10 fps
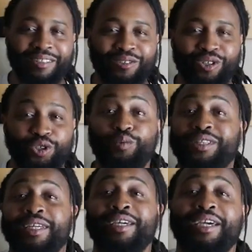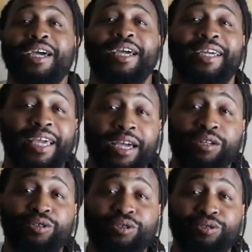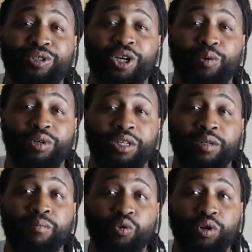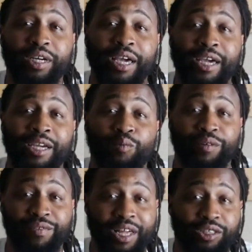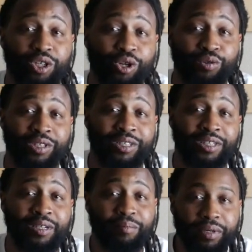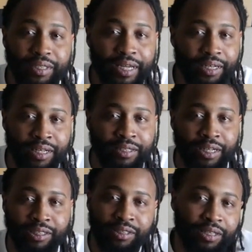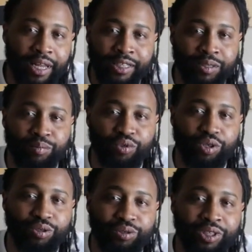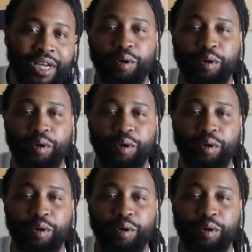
You would think gay dudes would look more gay with less clothing. But they didn't. They just looked like some bros.